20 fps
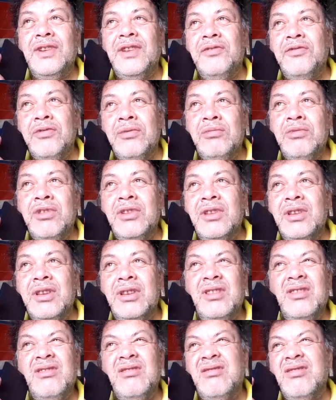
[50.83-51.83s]
everyone they
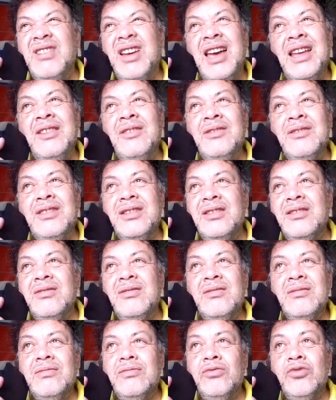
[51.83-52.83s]
no. I don't see
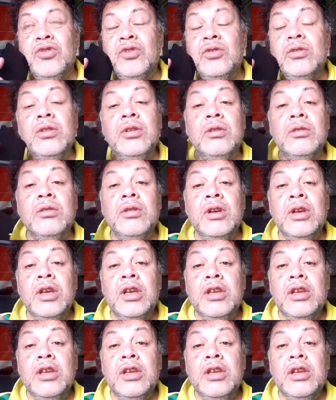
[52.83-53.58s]
no no no.